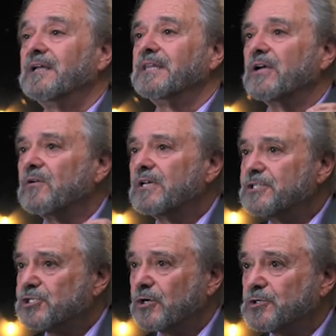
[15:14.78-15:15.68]
The early
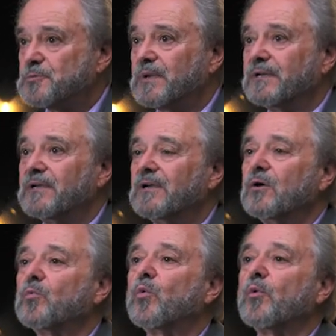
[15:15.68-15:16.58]
churchmen
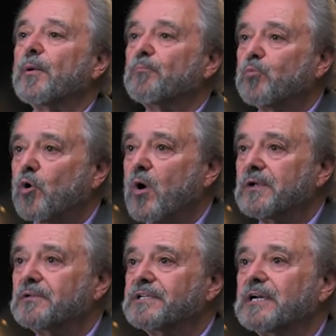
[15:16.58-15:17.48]
were
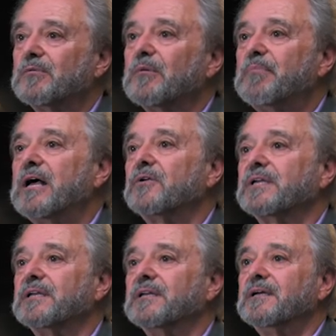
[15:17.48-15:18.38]
embroiled in a
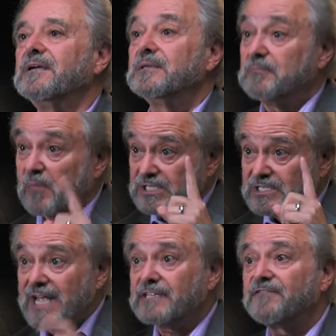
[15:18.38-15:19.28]
rebellion, much
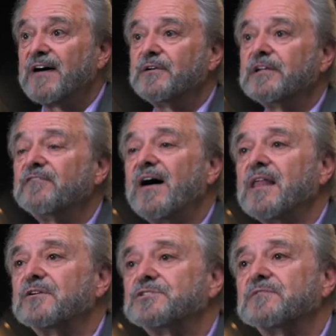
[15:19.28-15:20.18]
like the founding
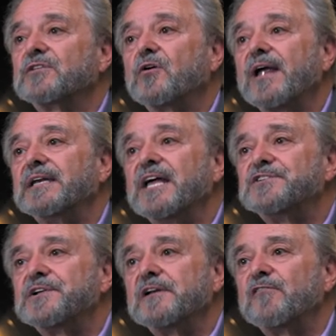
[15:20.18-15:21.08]
fathers of the great
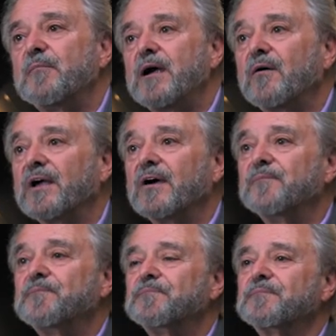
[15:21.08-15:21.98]
nation of America.
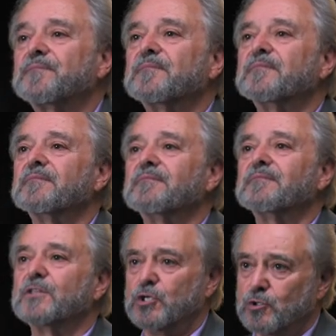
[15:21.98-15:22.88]

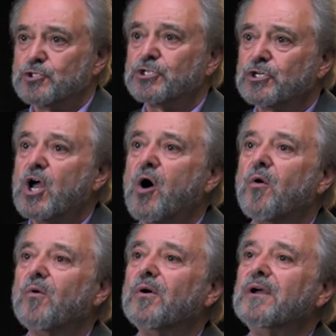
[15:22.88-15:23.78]
You should
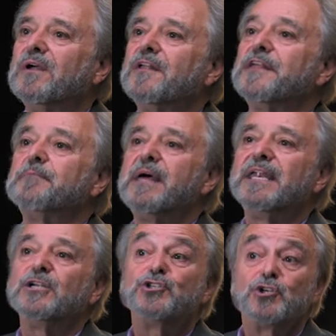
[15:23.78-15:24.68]
know that
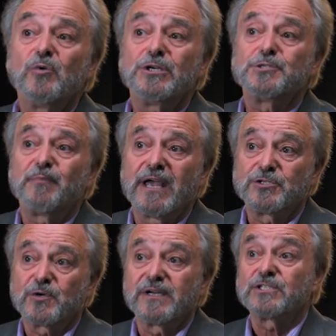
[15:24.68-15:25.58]
many Jewish
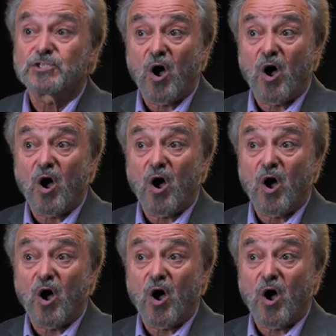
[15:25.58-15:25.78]
patriots